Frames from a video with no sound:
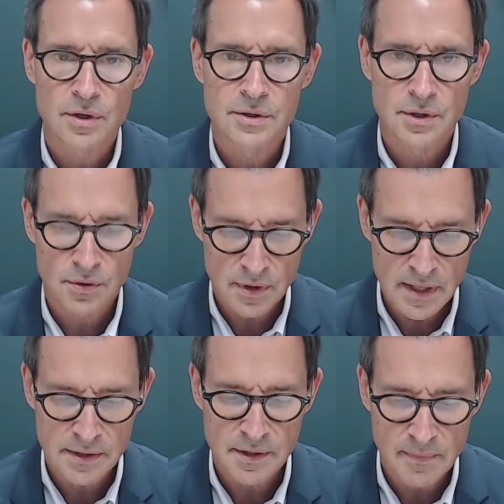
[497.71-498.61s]
to
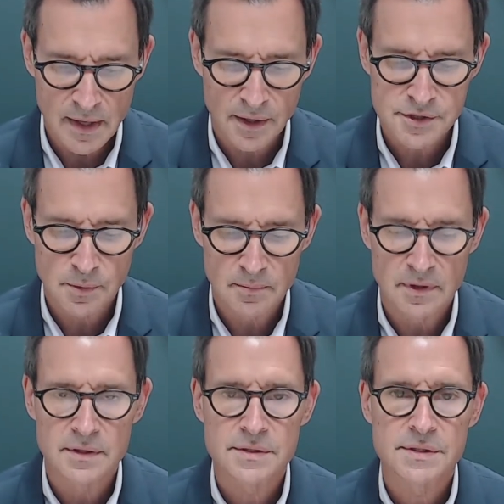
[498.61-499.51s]
create the maximum
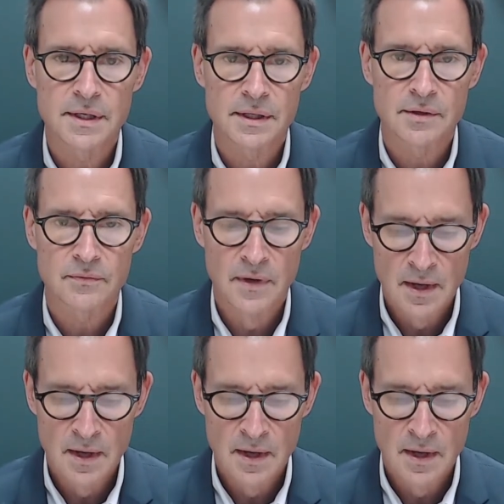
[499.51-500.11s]
incentive.